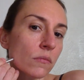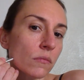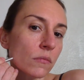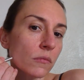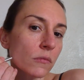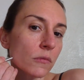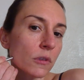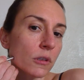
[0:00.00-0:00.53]

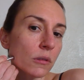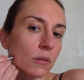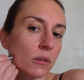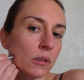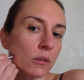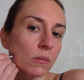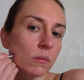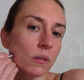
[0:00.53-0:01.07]
And do
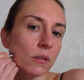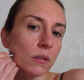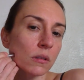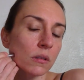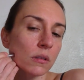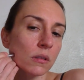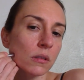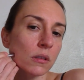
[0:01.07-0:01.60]
this one on
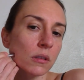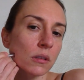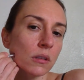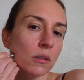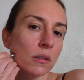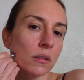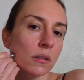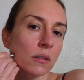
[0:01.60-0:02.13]
this
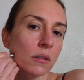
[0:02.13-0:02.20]
side.